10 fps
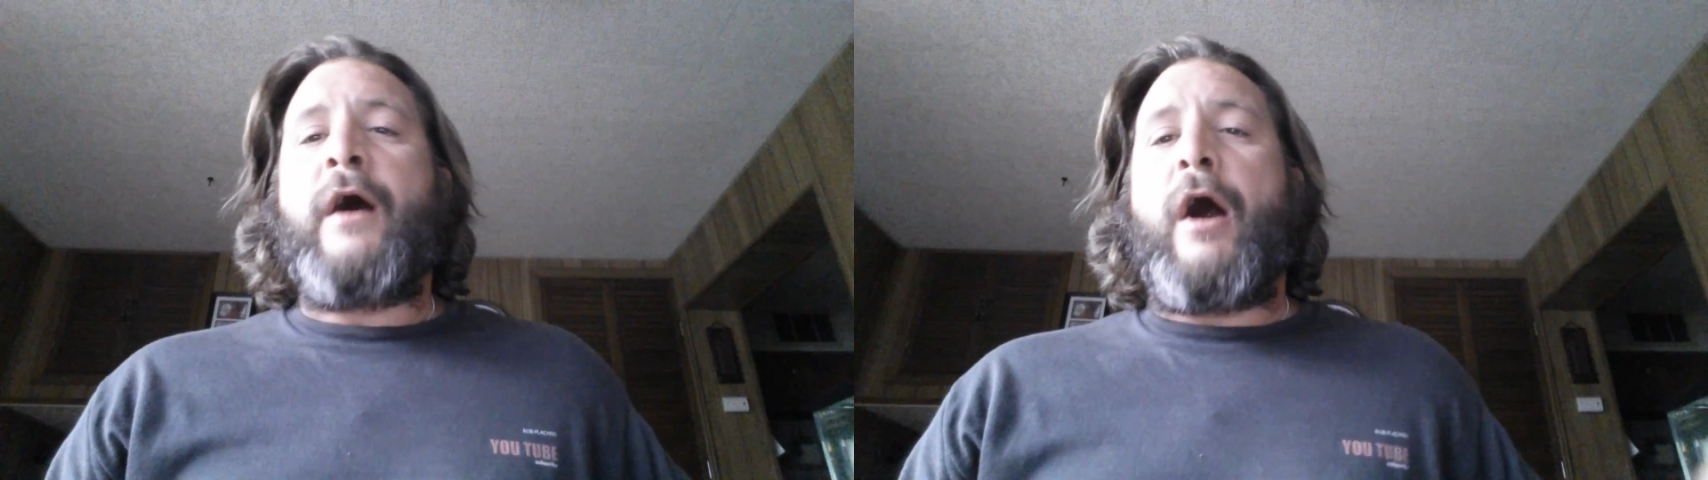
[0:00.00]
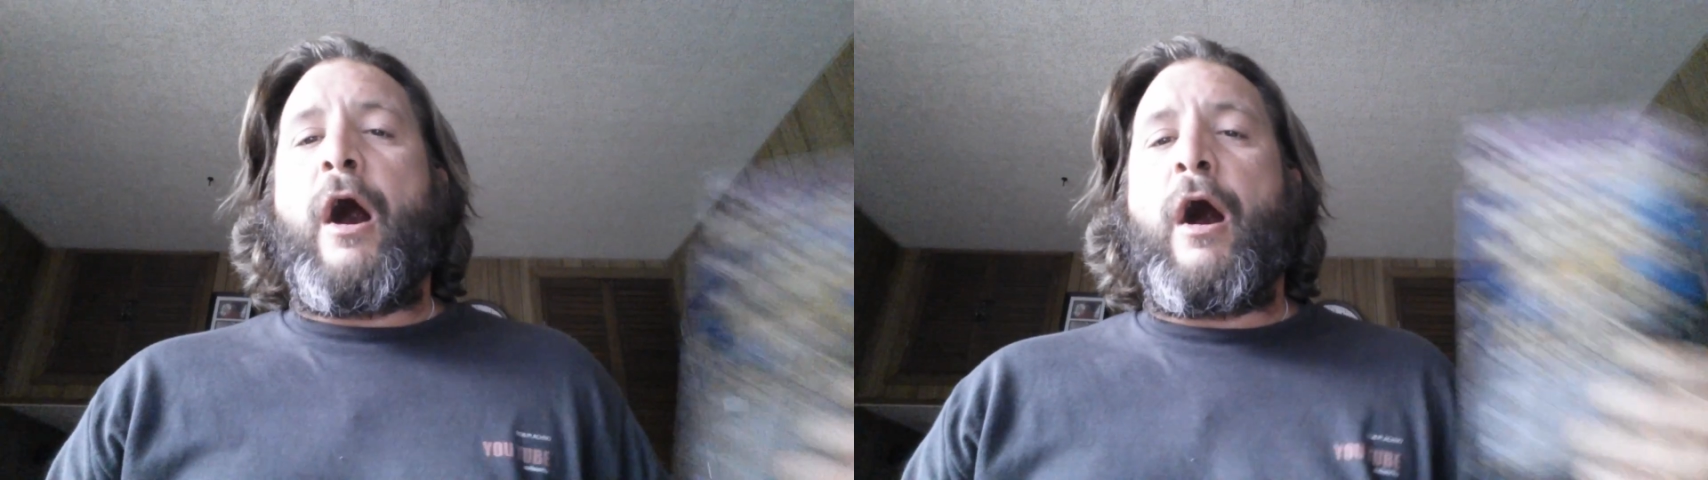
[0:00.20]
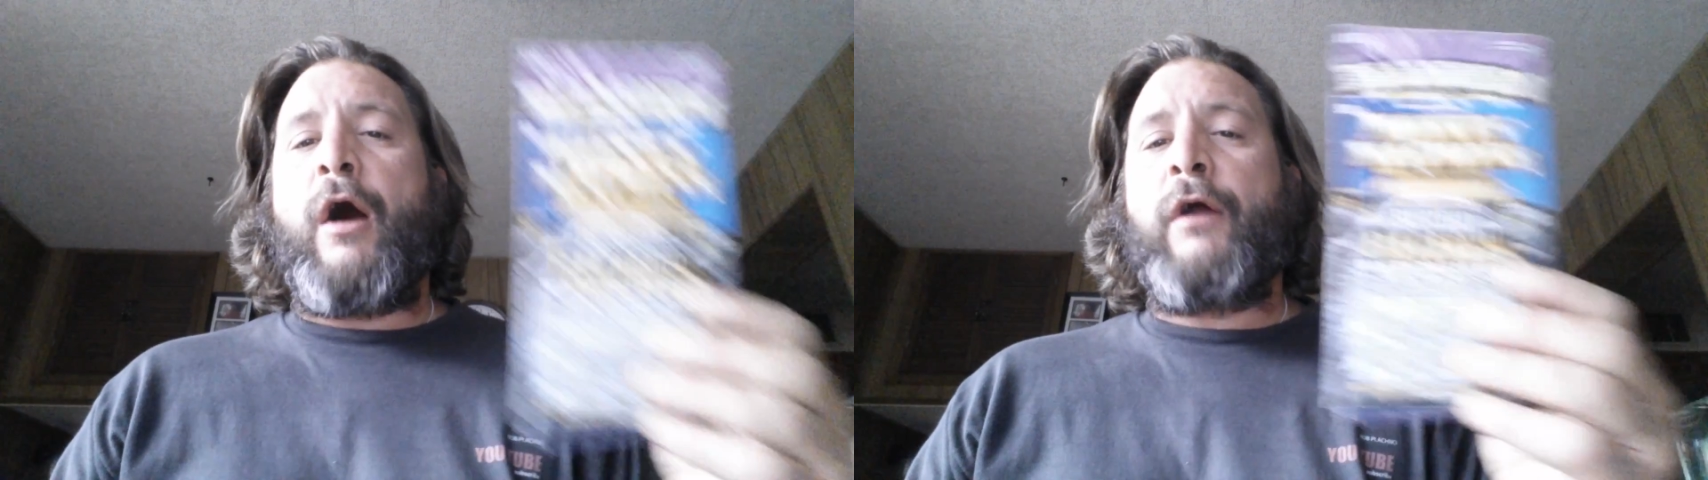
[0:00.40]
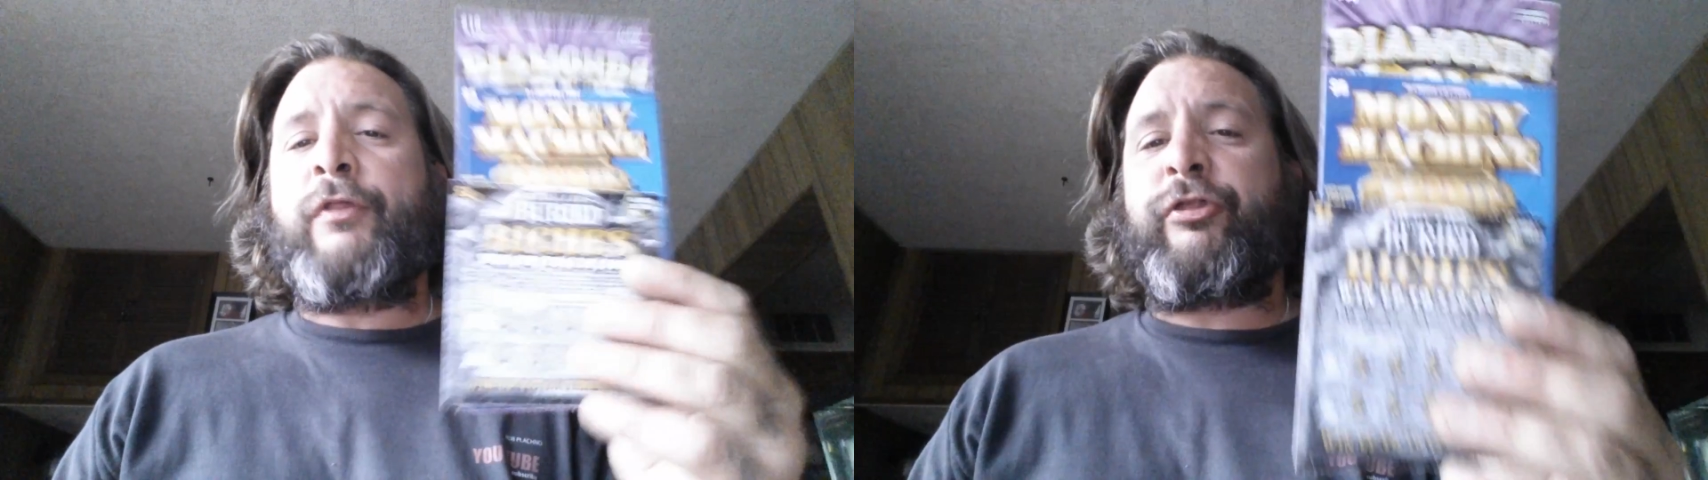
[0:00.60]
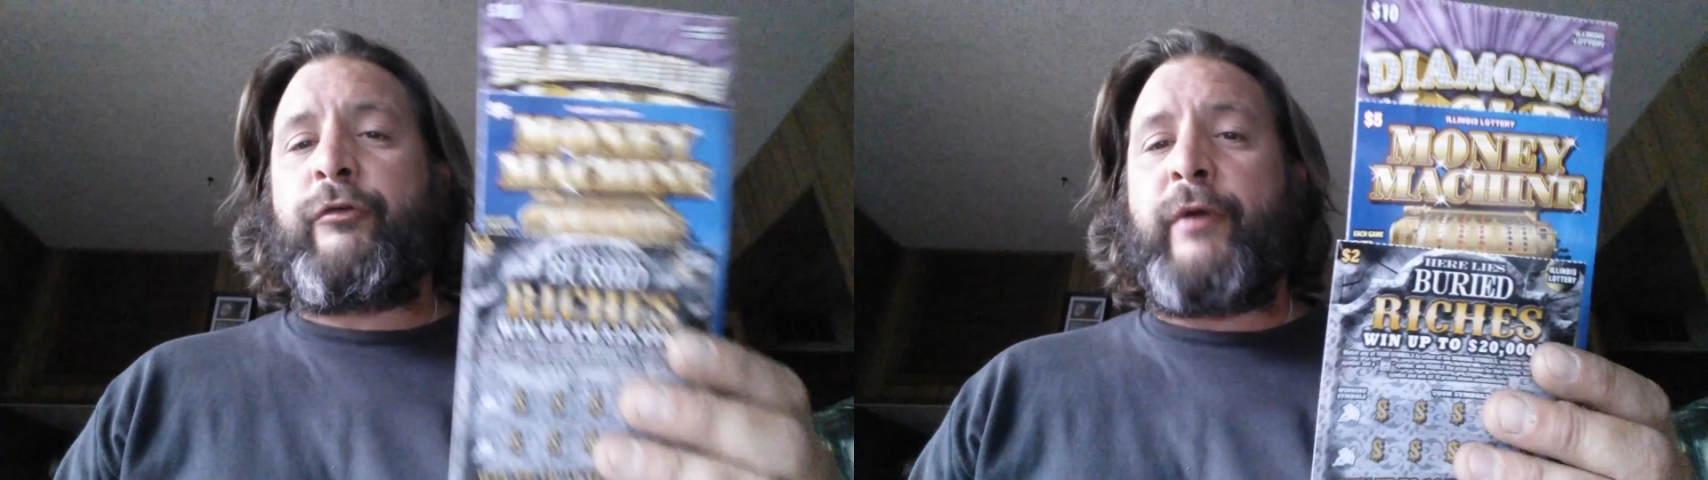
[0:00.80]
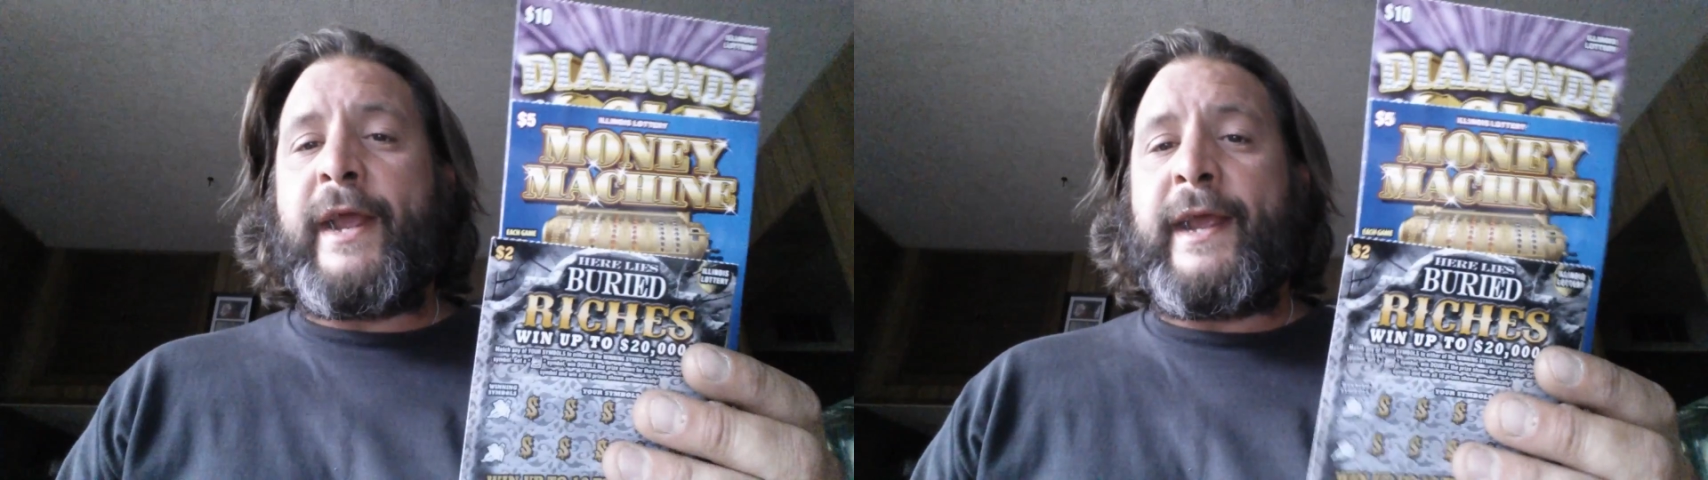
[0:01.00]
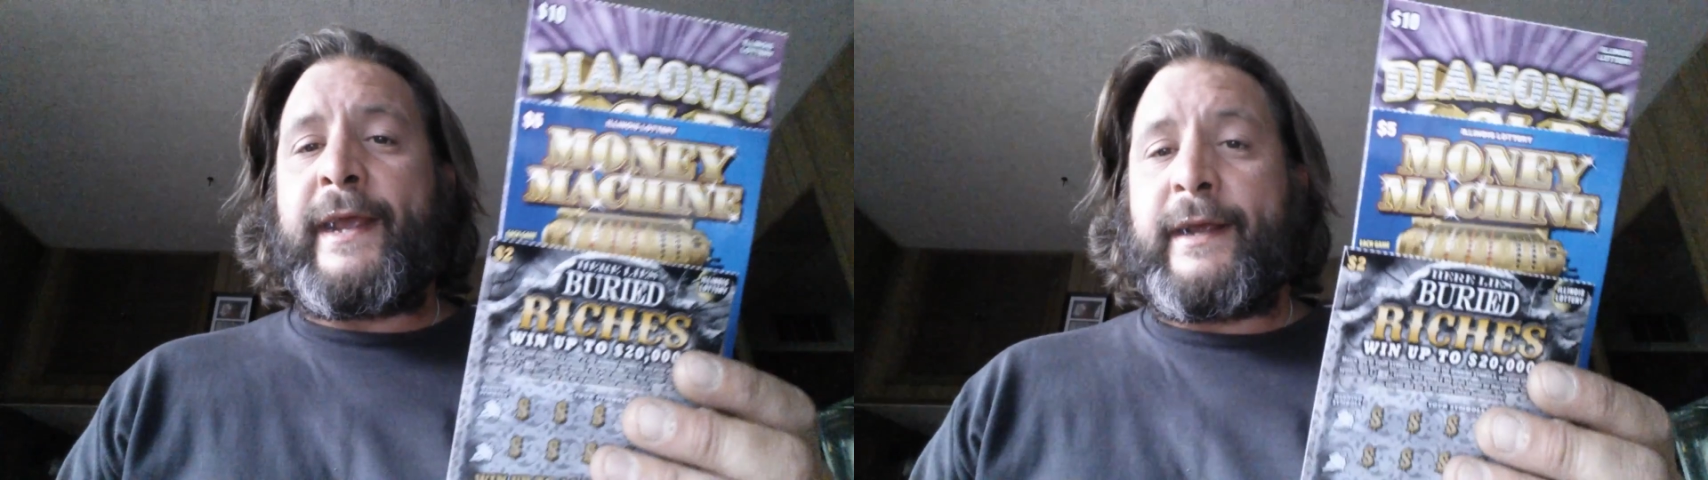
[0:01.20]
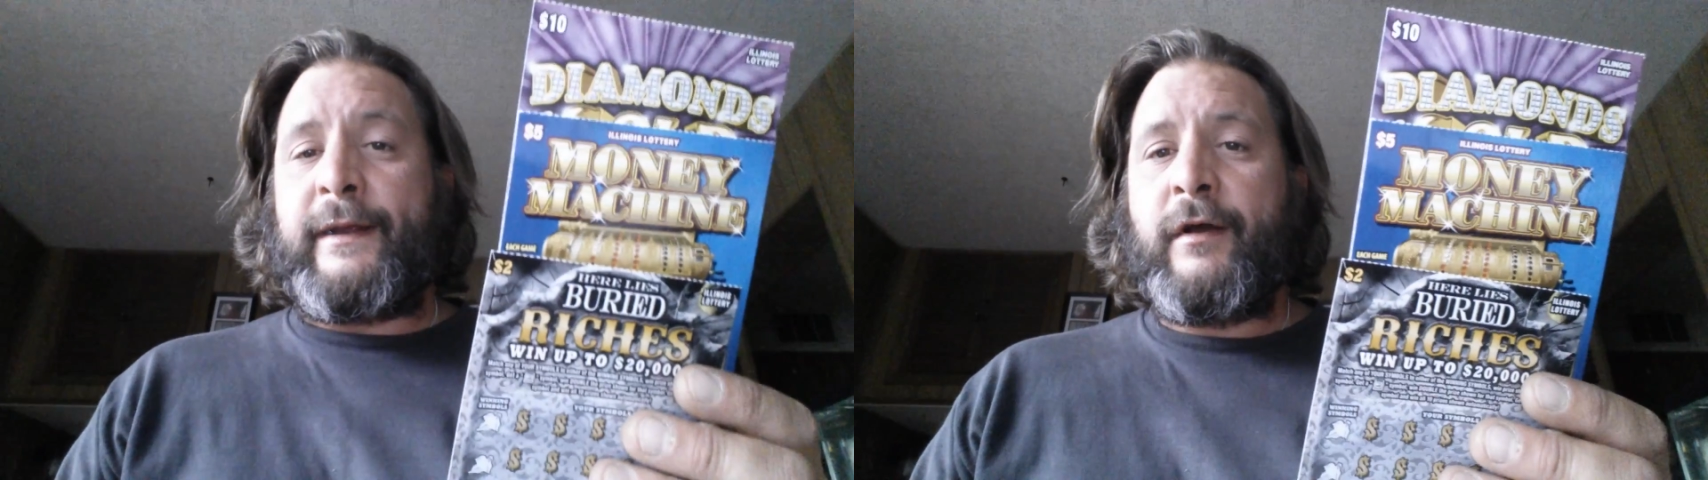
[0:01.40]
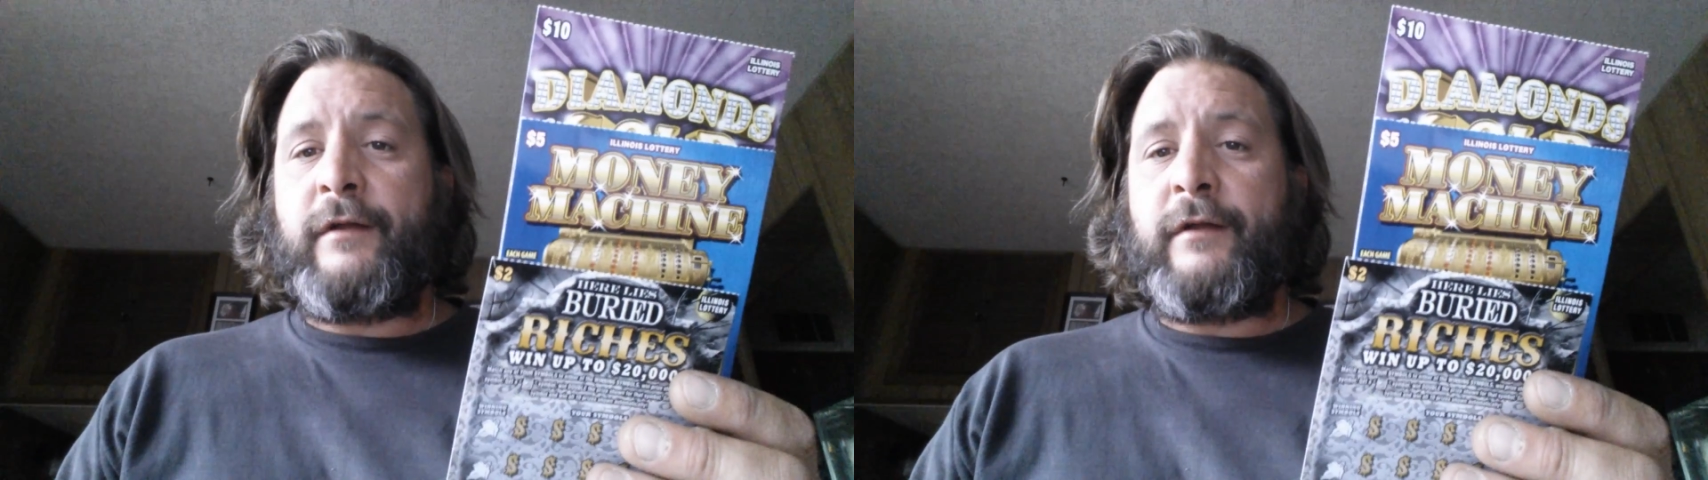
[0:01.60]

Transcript: All three